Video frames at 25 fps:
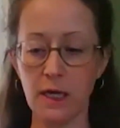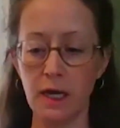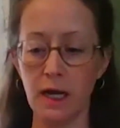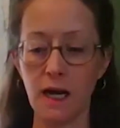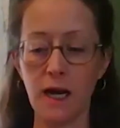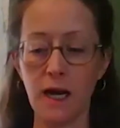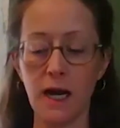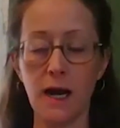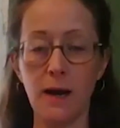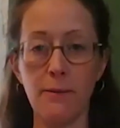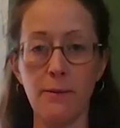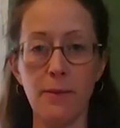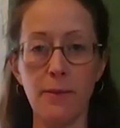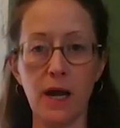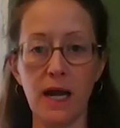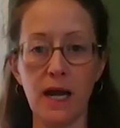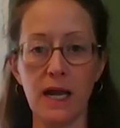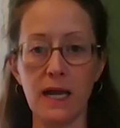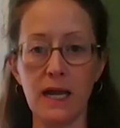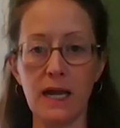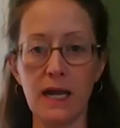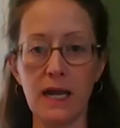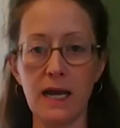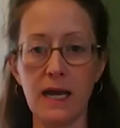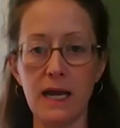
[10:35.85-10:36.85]

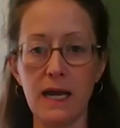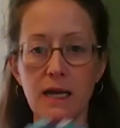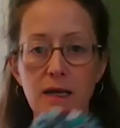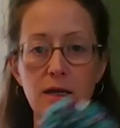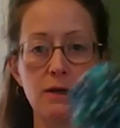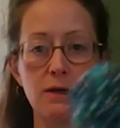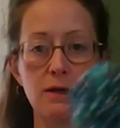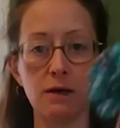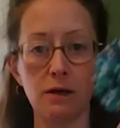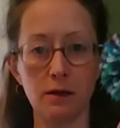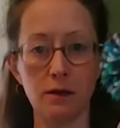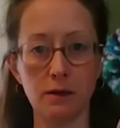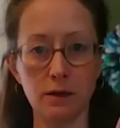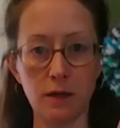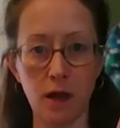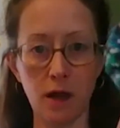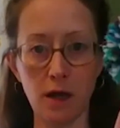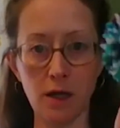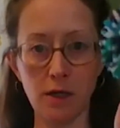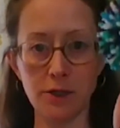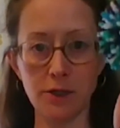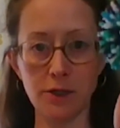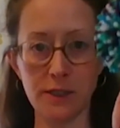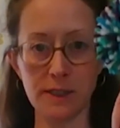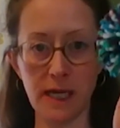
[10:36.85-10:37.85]
I had a
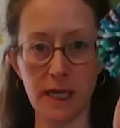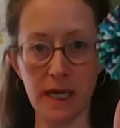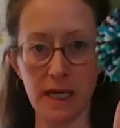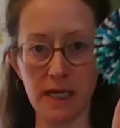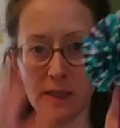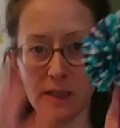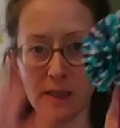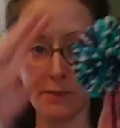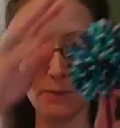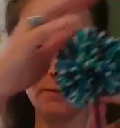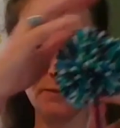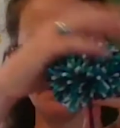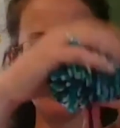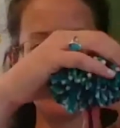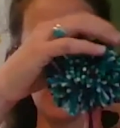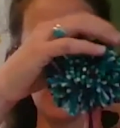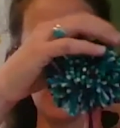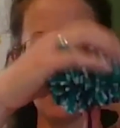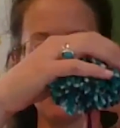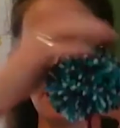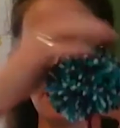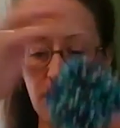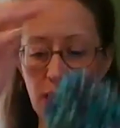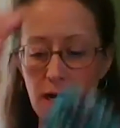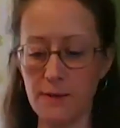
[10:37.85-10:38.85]
large size
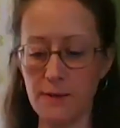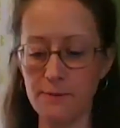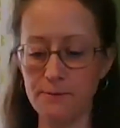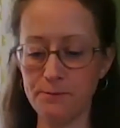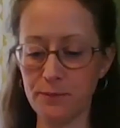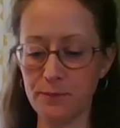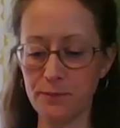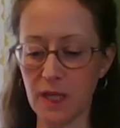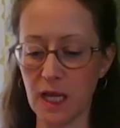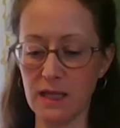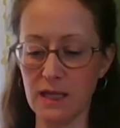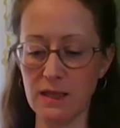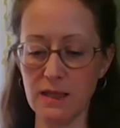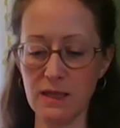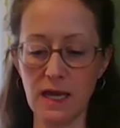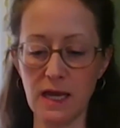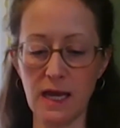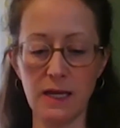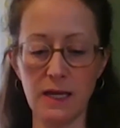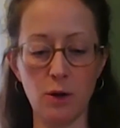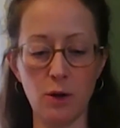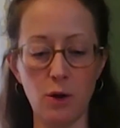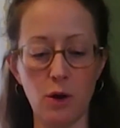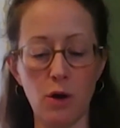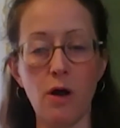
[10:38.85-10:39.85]
pom pom, and
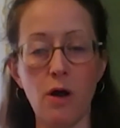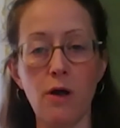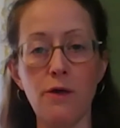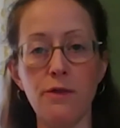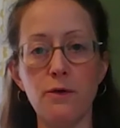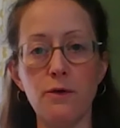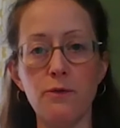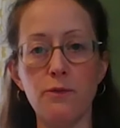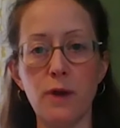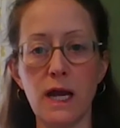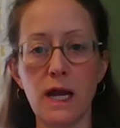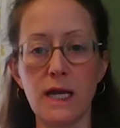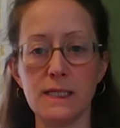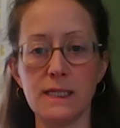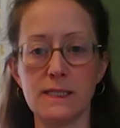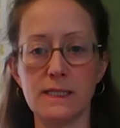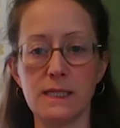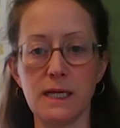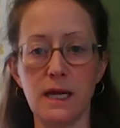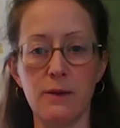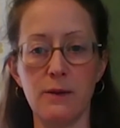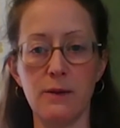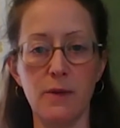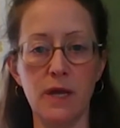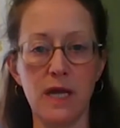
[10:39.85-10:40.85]
then all the rest
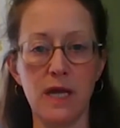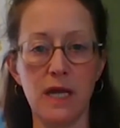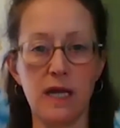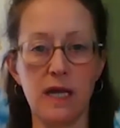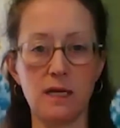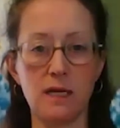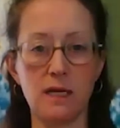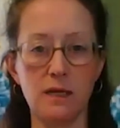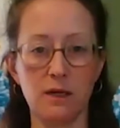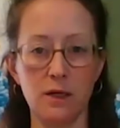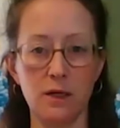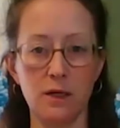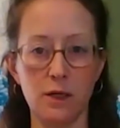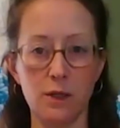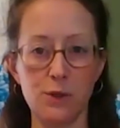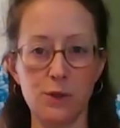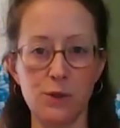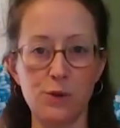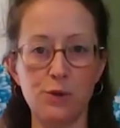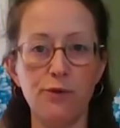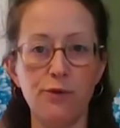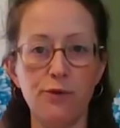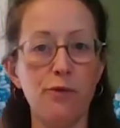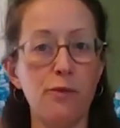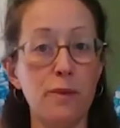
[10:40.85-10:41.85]
I made
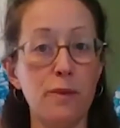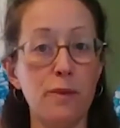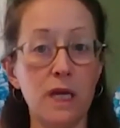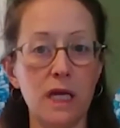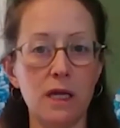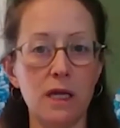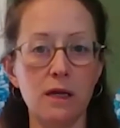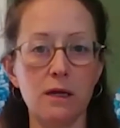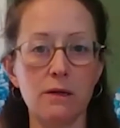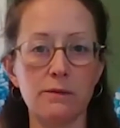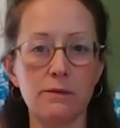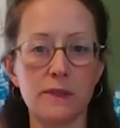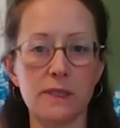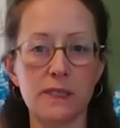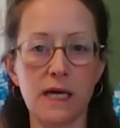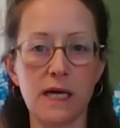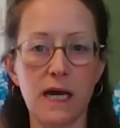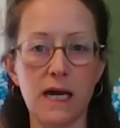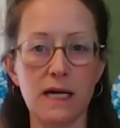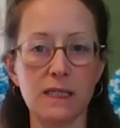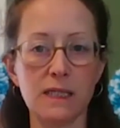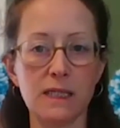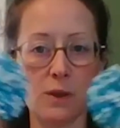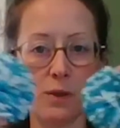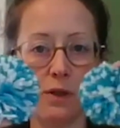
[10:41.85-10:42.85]
sort of medium size.